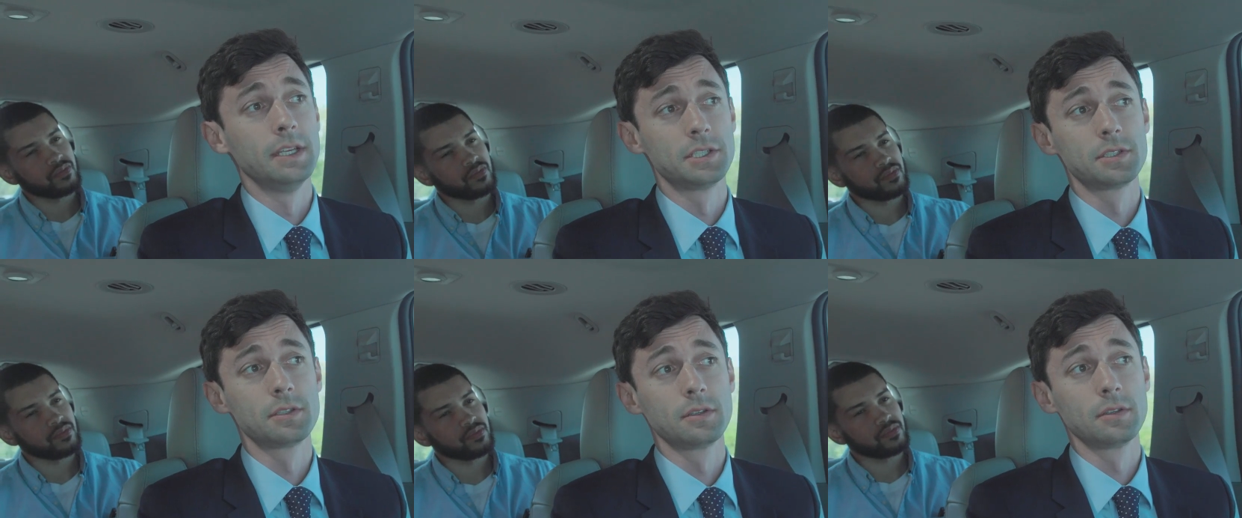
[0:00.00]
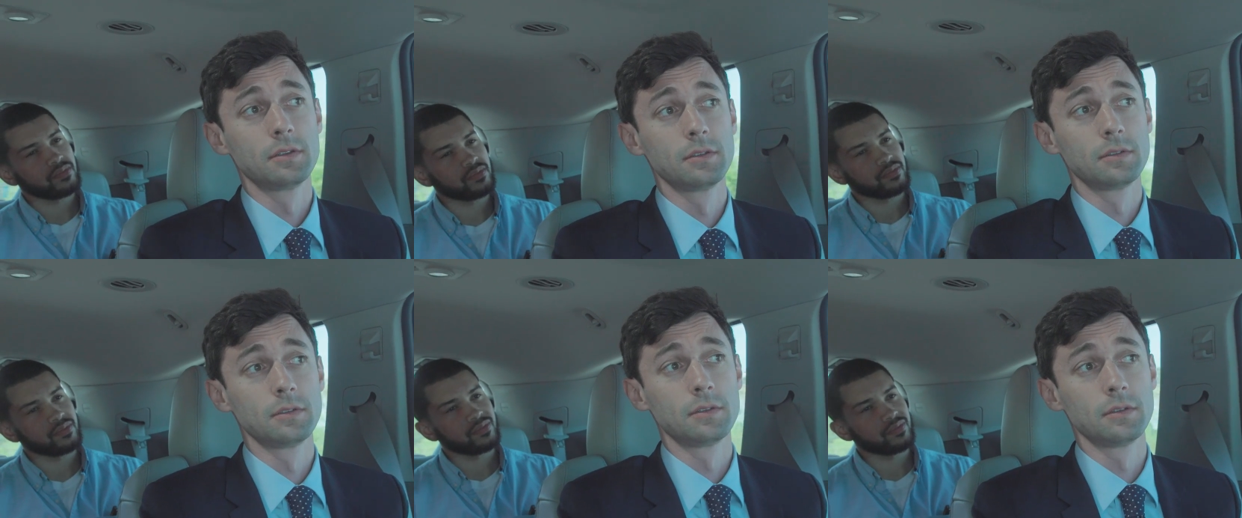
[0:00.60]
Speaker 1: this
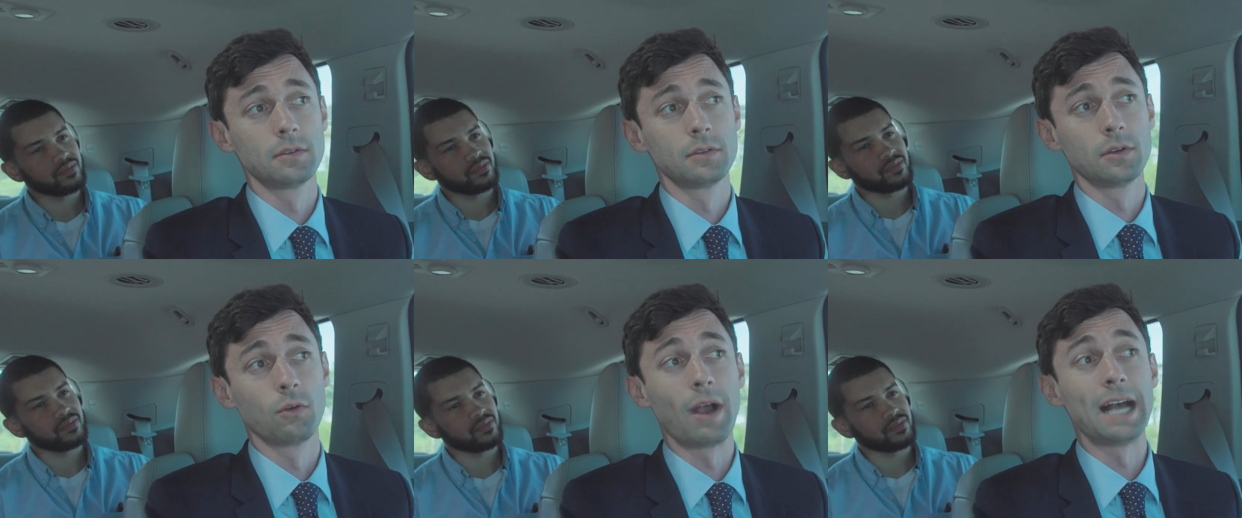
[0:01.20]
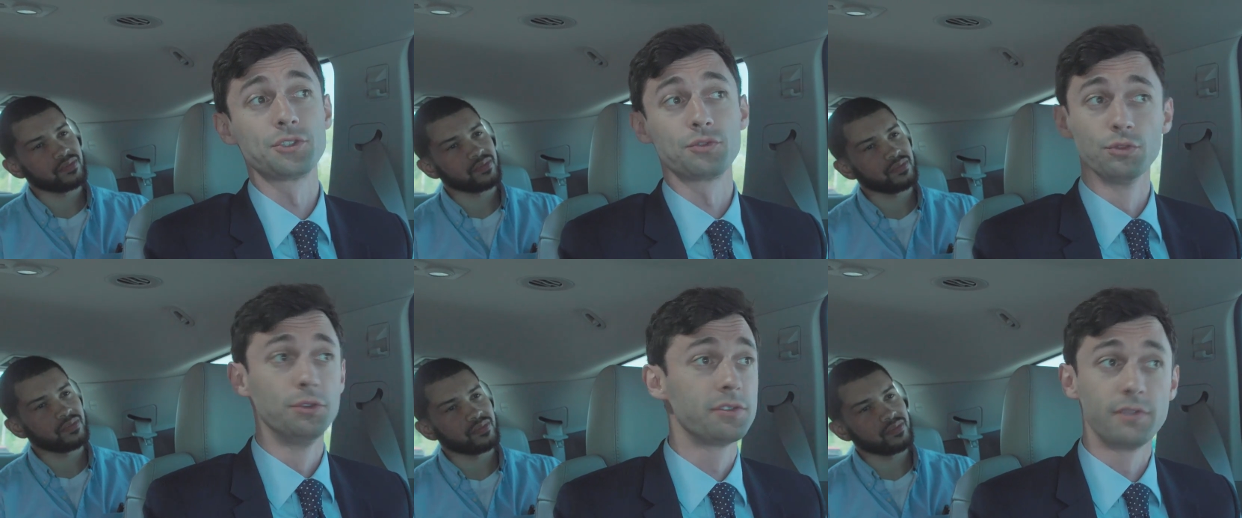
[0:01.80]

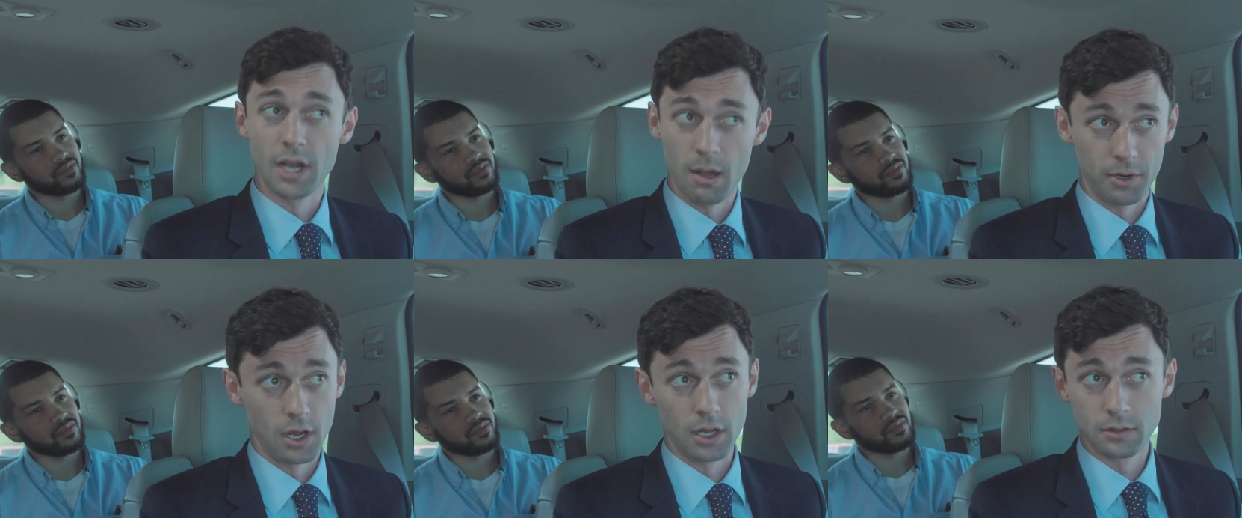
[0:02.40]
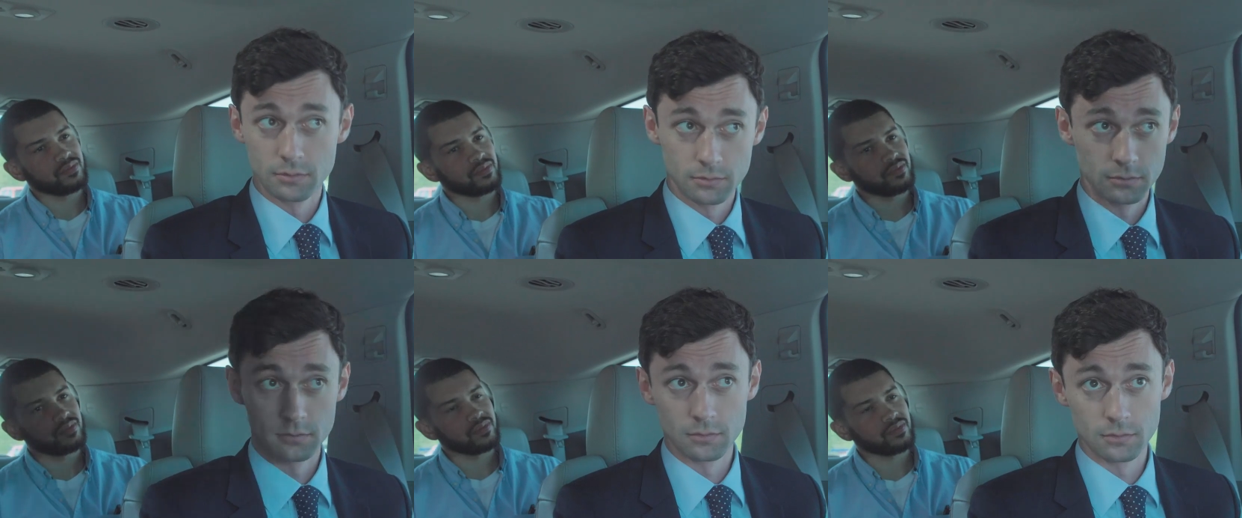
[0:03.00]
grassroots
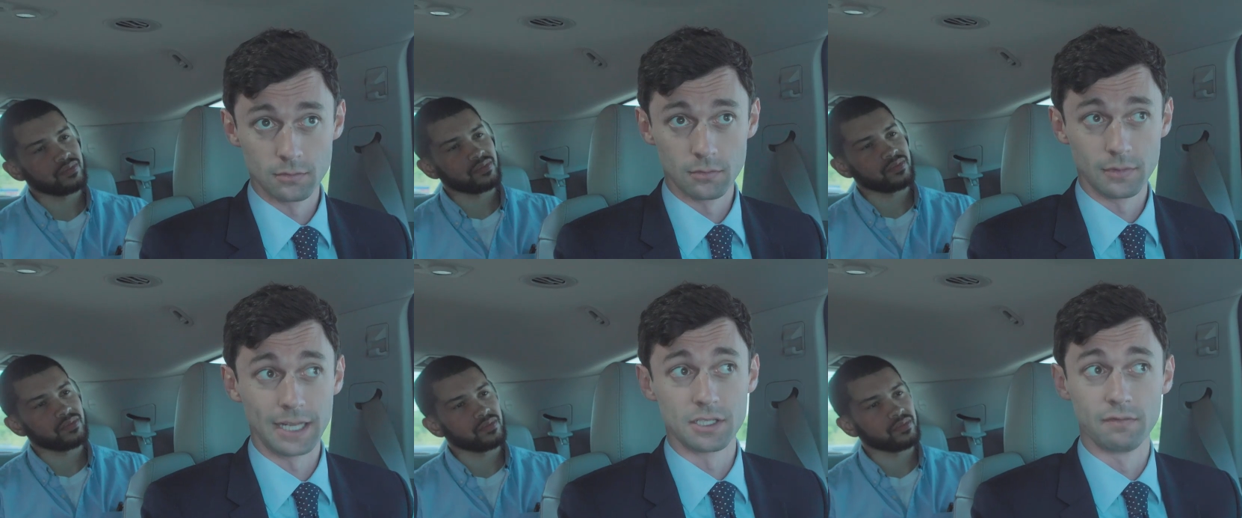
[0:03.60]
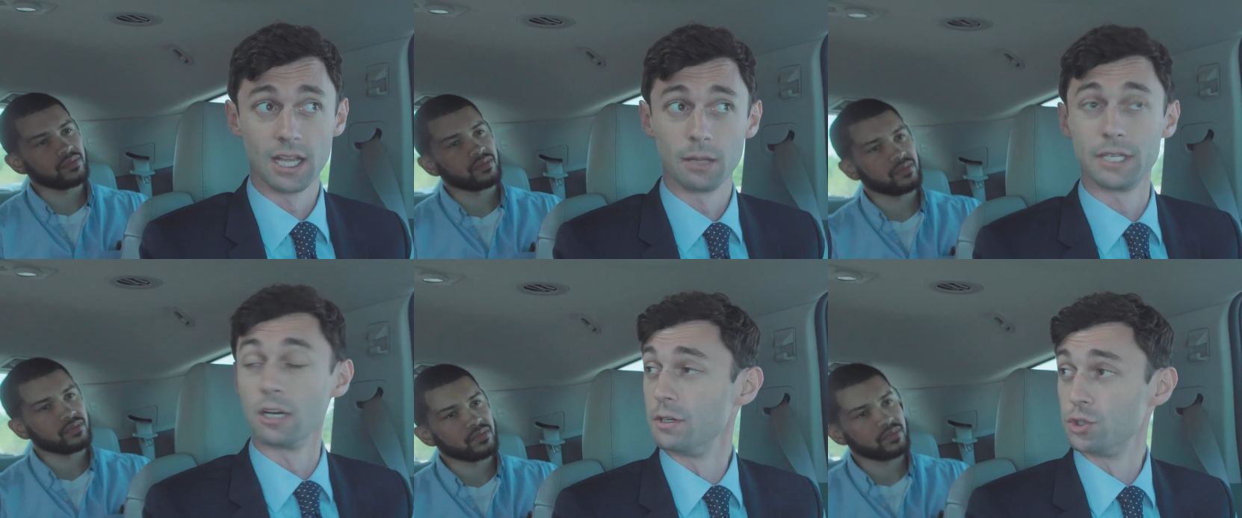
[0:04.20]
phenomenon that's
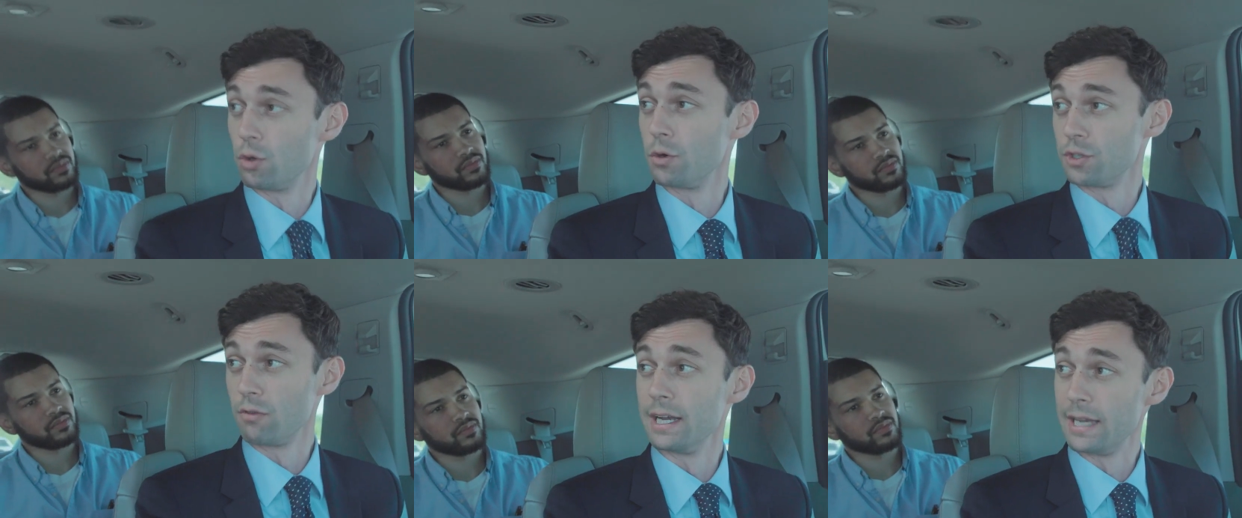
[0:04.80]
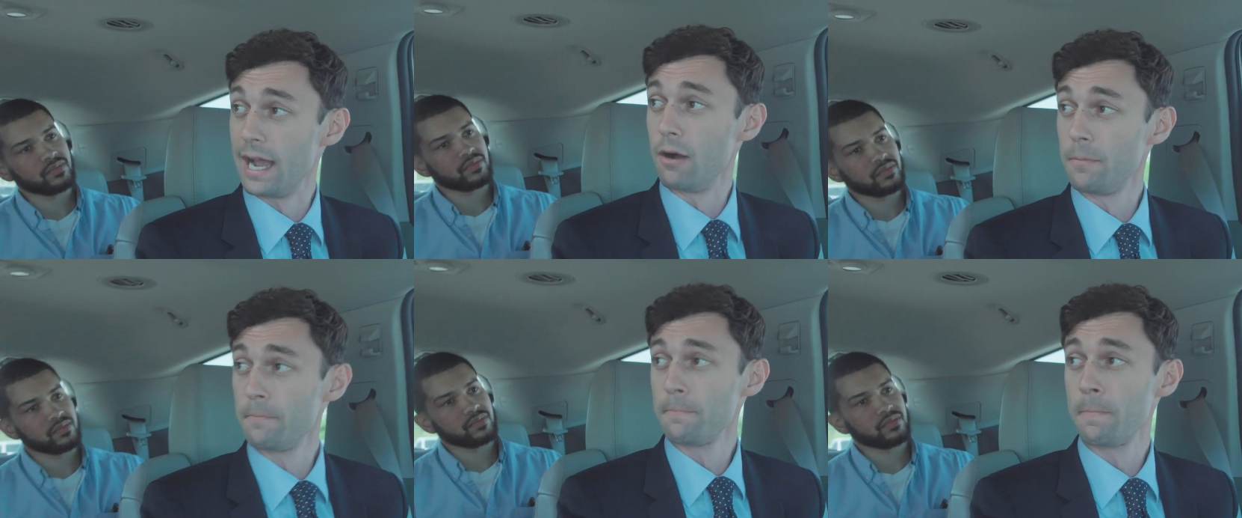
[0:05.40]
developed here in Georgia right now
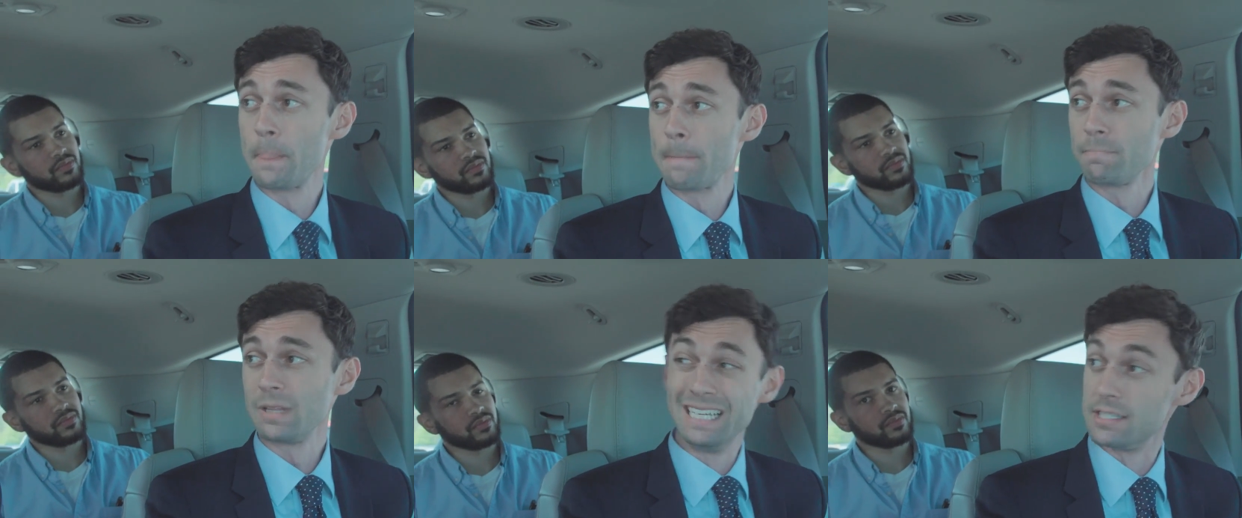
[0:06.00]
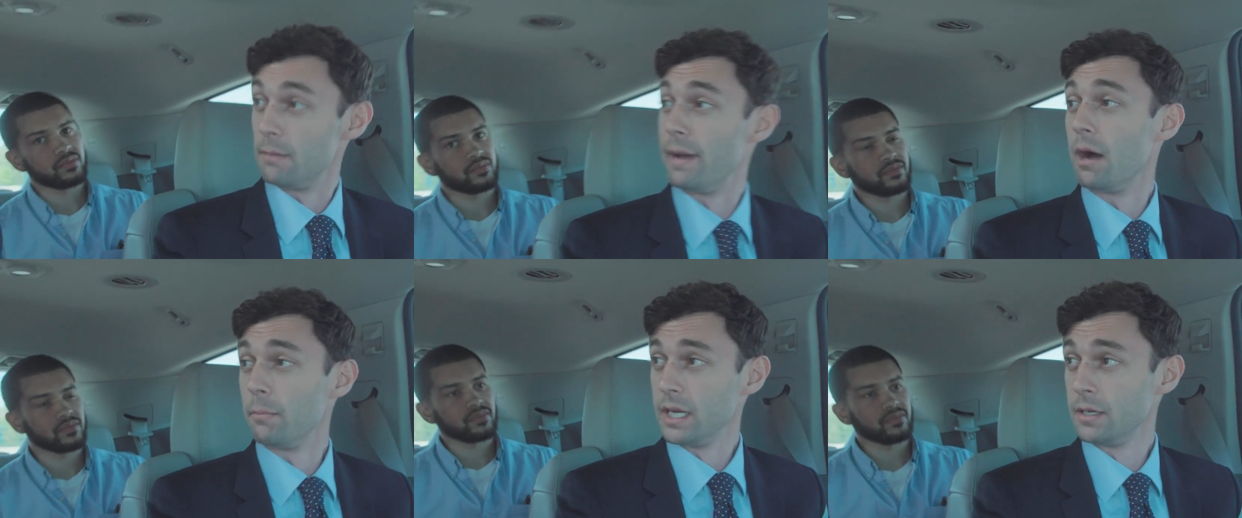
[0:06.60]
isn't
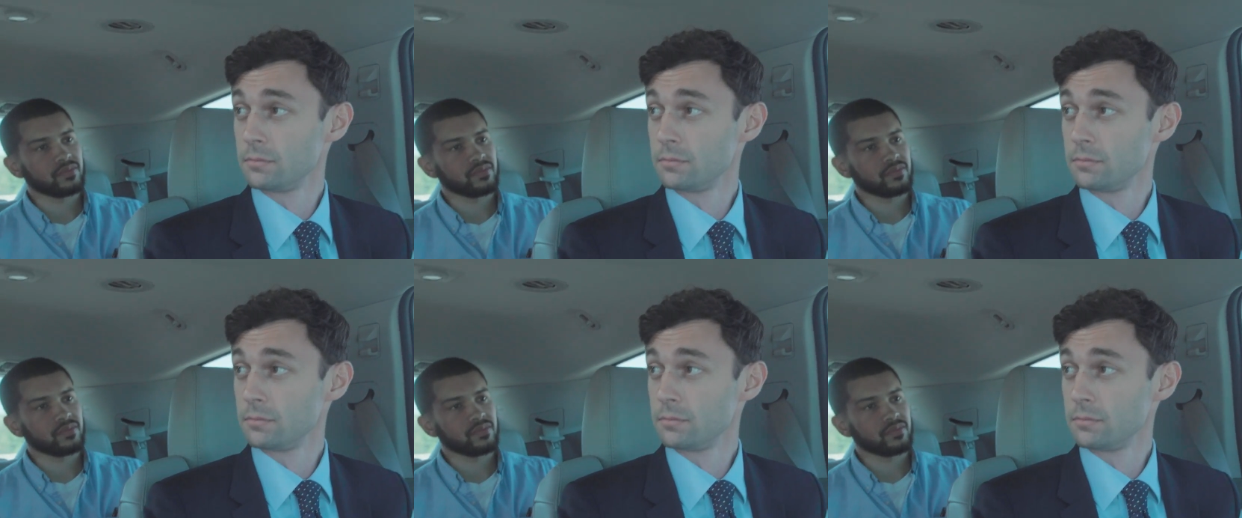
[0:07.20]
about me.